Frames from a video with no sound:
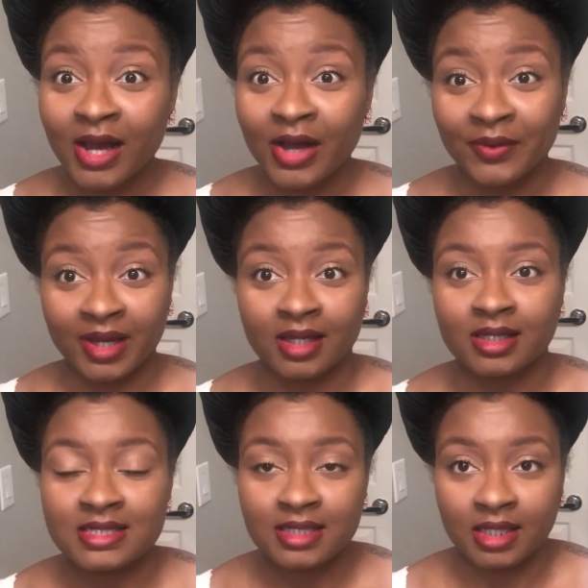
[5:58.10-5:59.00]
Okay,
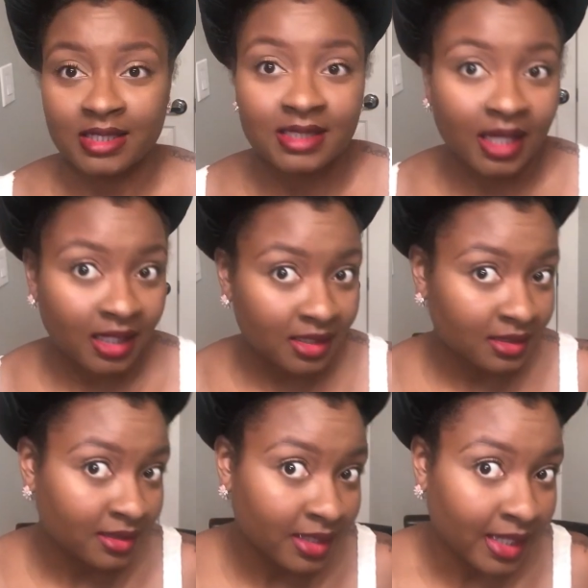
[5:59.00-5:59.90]
it's the next
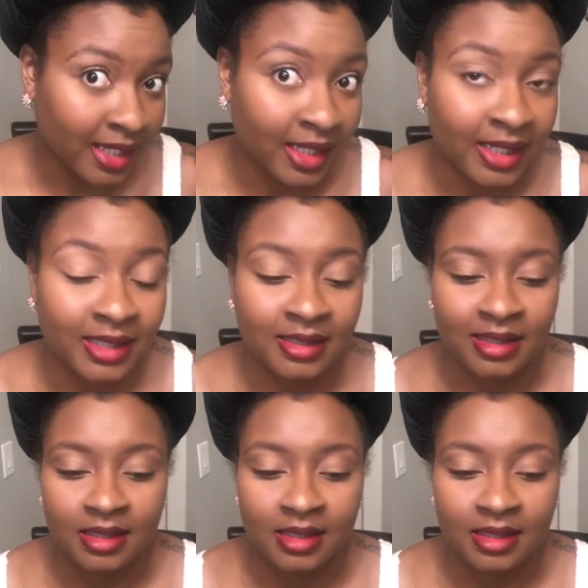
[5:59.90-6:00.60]
day and